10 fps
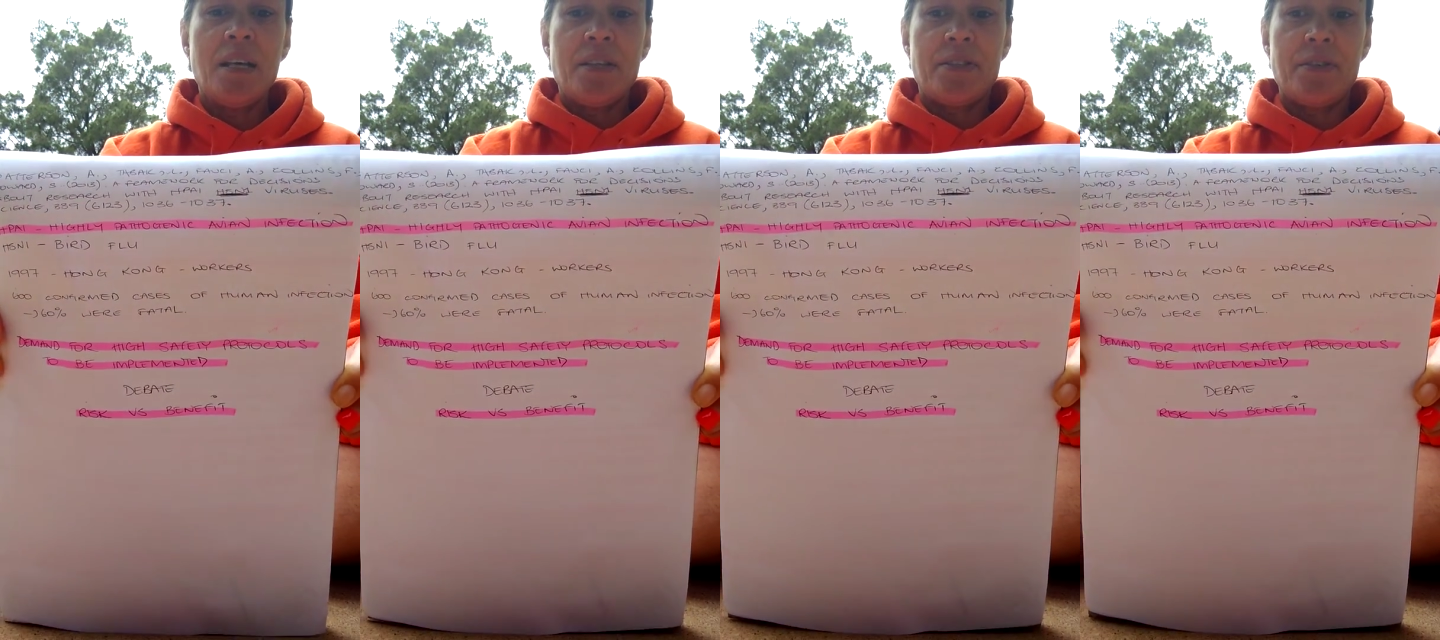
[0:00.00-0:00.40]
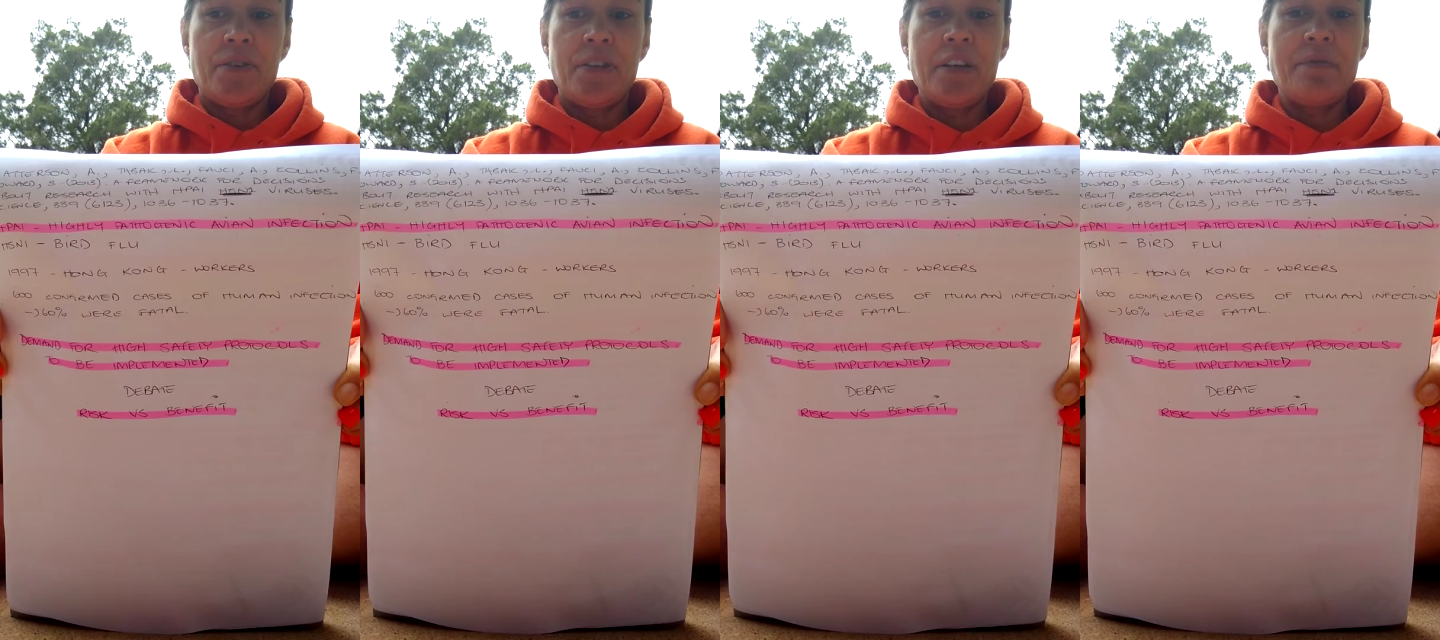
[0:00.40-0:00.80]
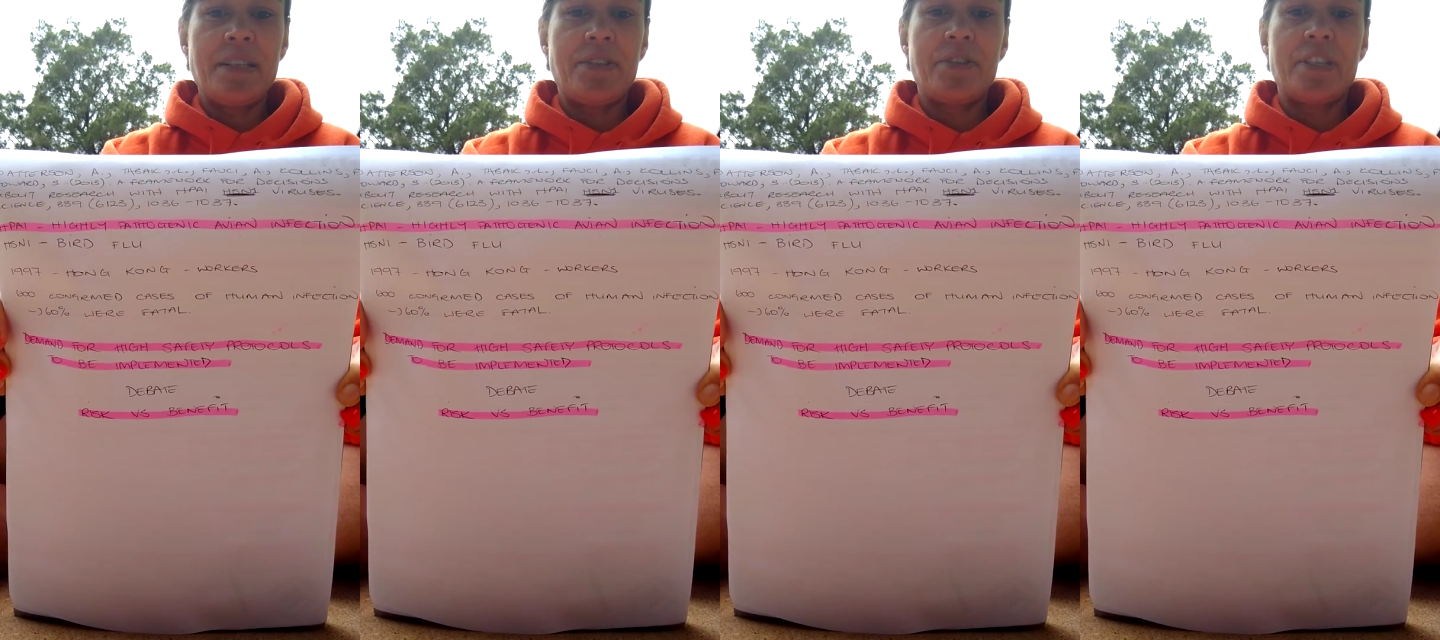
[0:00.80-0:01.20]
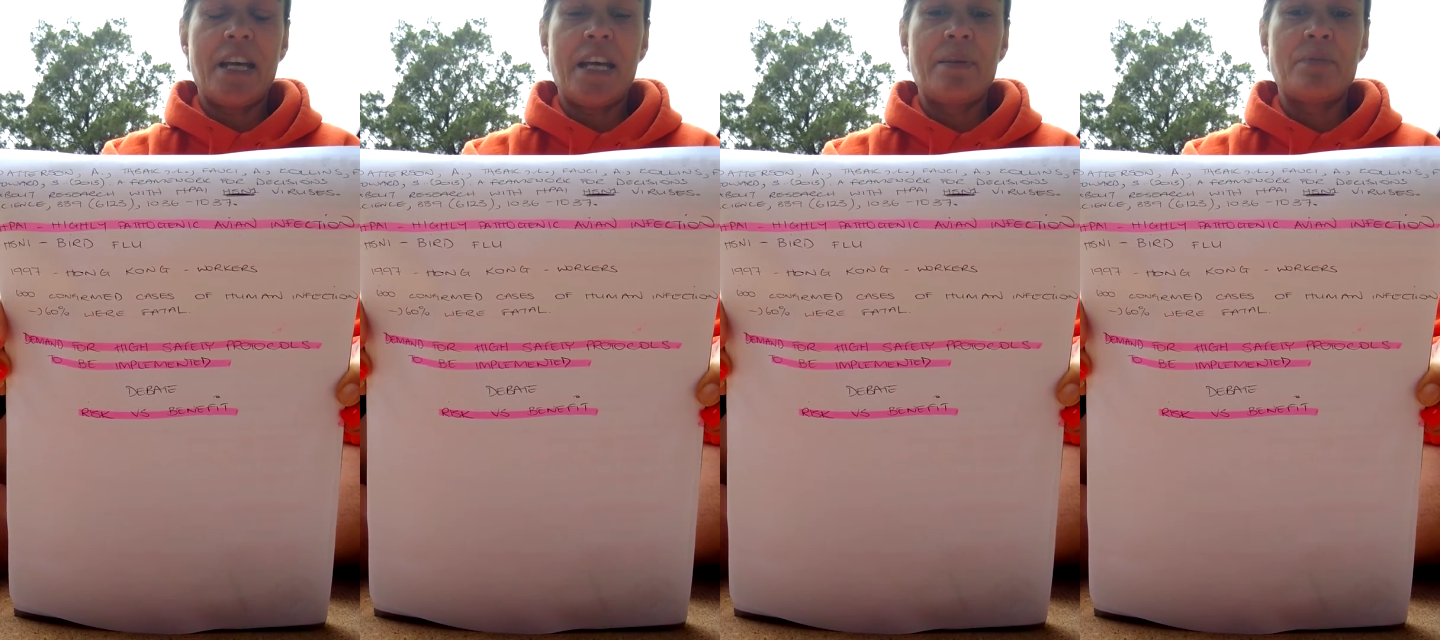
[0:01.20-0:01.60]
So their research
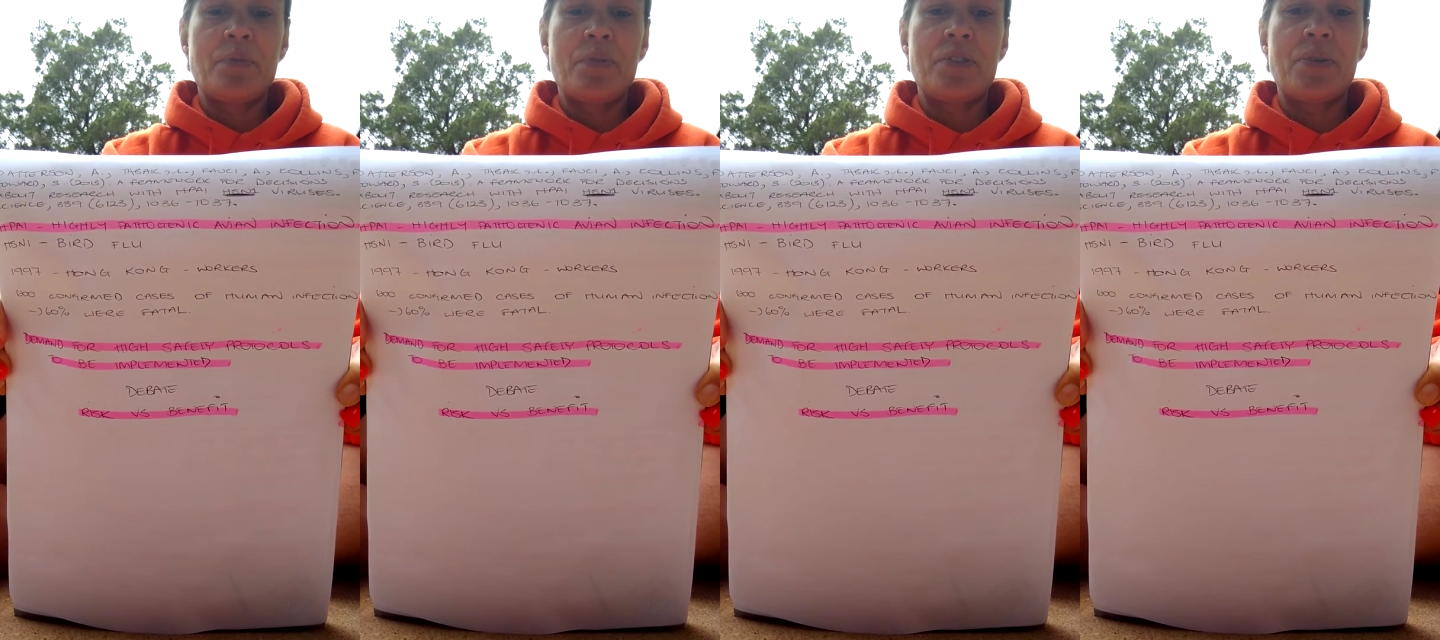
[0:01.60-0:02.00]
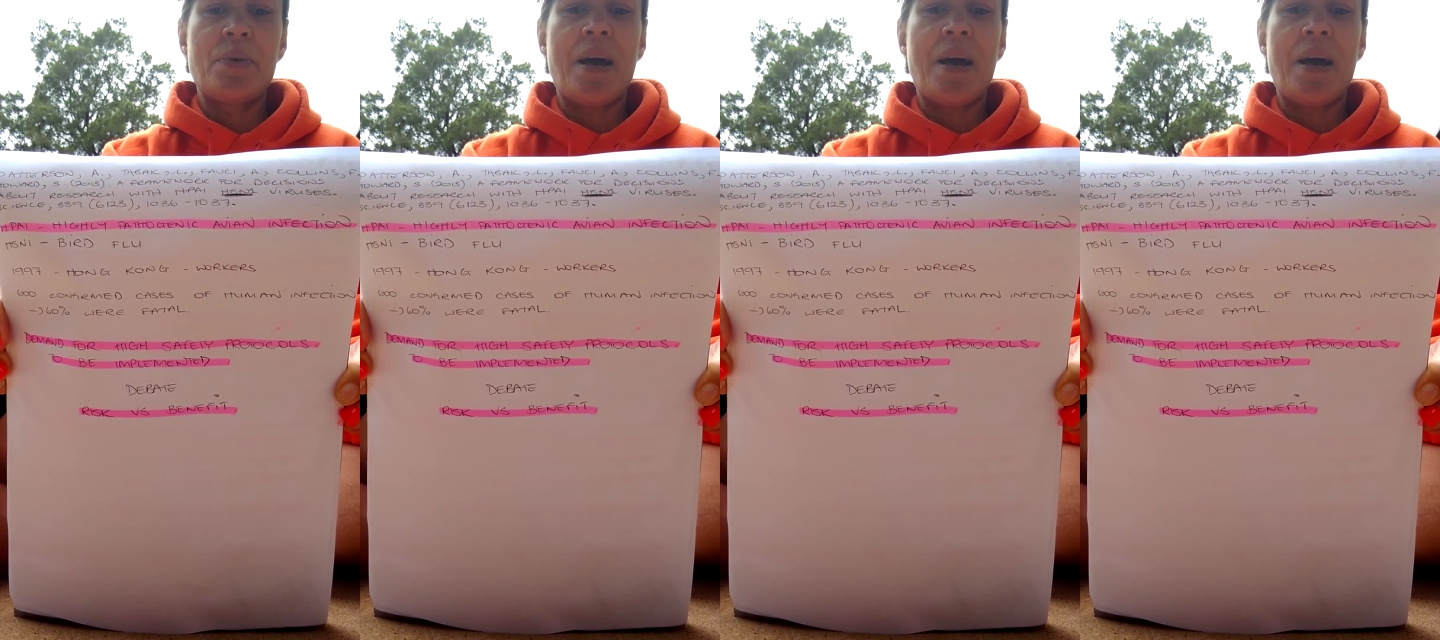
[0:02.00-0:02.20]
aims were to